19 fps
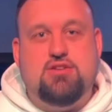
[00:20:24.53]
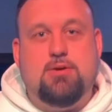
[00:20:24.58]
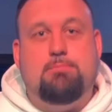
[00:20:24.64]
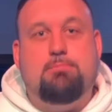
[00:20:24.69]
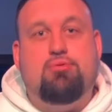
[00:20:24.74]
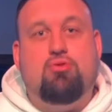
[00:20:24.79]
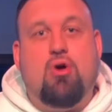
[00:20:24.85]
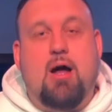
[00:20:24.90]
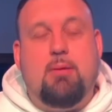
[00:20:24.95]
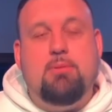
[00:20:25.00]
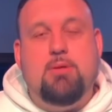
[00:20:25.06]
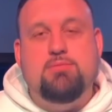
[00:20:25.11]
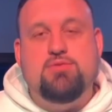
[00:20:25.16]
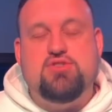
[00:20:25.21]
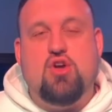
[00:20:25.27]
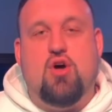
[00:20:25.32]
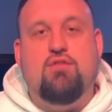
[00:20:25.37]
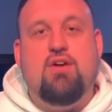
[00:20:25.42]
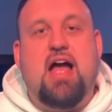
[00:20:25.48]
to problem
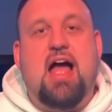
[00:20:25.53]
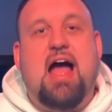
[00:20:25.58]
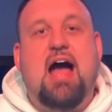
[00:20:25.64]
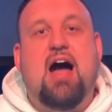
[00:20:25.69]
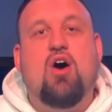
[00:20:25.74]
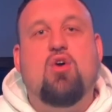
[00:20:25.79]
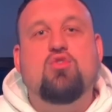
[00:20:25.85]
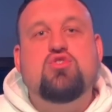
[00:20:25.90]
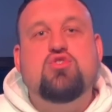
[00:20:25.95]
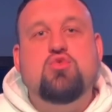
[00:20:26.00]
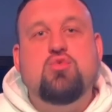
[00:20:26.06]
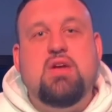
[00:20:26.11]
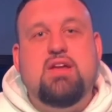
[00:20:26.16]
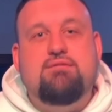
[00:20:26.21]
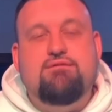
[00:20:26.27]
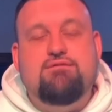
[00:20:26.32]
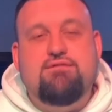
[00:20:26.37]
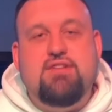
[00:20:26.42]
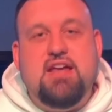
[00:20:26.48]
solve how do we
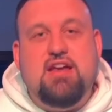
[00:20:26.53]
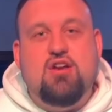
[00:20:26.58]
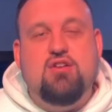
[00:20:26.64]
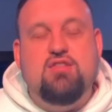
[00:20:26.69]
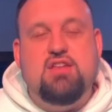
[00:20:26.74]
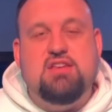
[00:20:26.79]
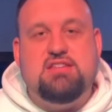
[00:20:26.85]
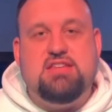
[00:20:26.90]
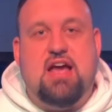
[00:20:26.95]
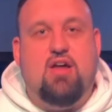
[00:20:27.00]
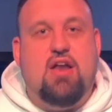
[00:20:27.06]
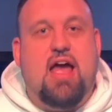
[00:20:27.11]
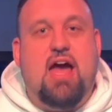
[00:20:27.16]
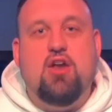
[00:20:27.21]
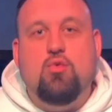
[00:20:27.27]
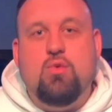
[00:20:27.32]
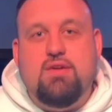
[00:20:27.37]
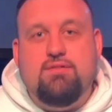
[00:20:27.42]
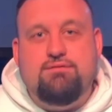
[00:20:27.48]
figure this out
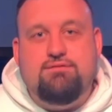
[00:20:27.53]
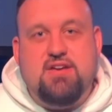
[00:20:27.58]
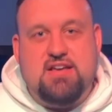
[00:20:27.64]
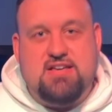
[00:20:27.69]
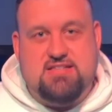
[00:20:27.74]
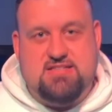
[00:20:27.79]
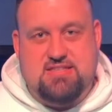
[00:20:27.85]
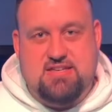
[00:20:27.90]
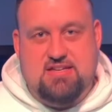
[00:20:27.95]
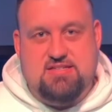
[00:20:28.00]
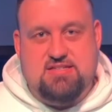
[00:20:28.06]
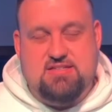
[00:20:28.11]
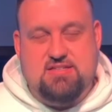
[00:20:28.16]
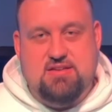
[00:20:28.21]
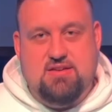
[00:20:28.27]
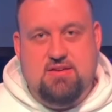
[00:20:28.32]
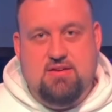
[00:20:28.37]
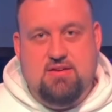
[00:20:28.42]
how do we fix this